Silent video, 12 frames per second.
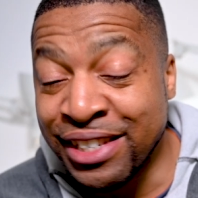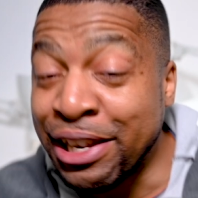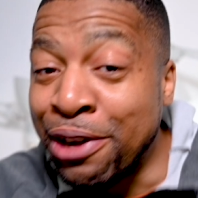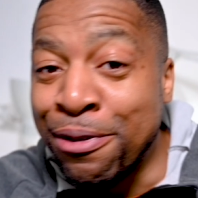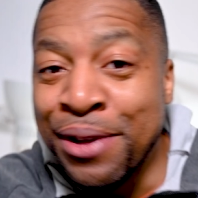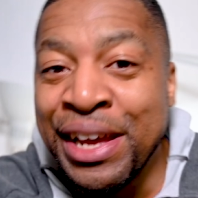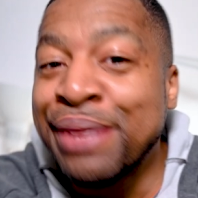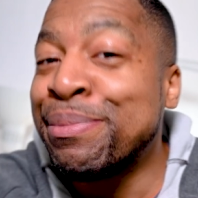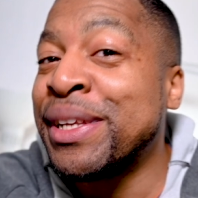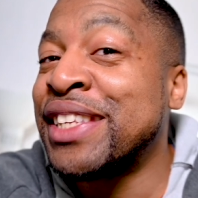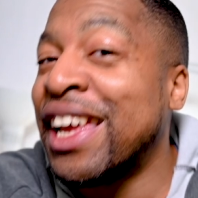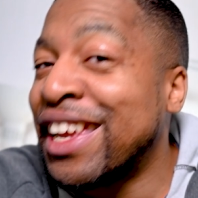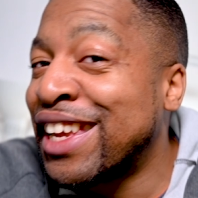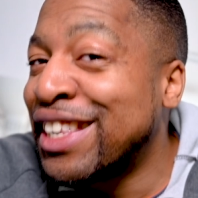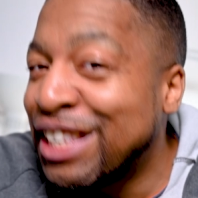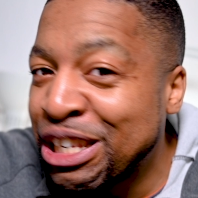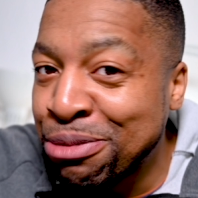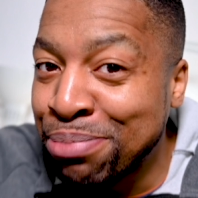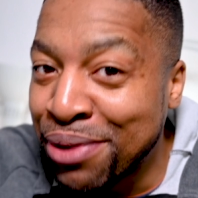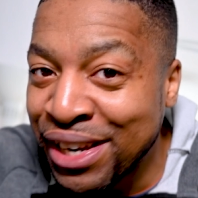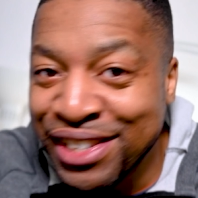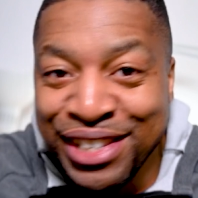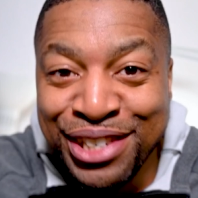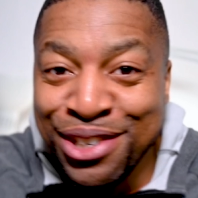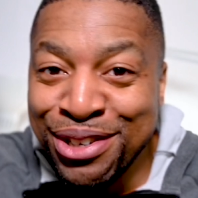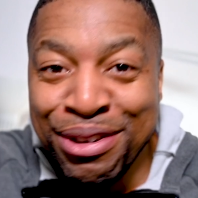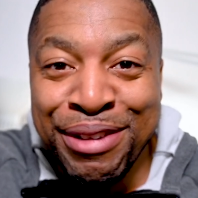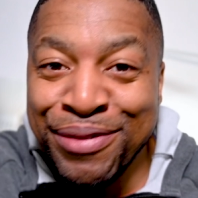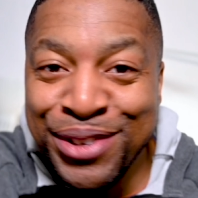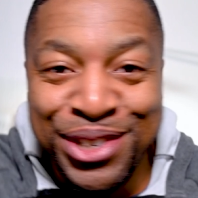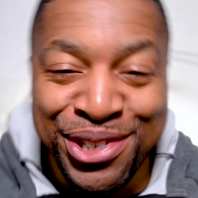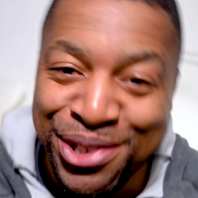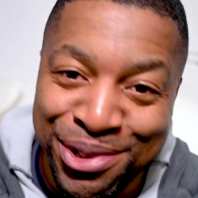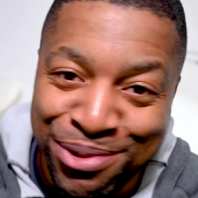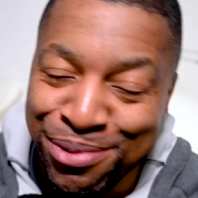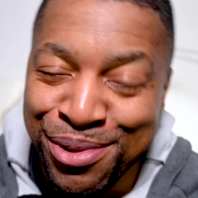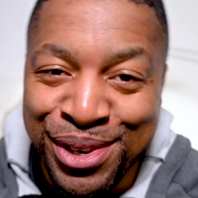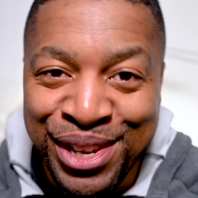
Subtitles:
Don't be taking these points and you don't even shoot.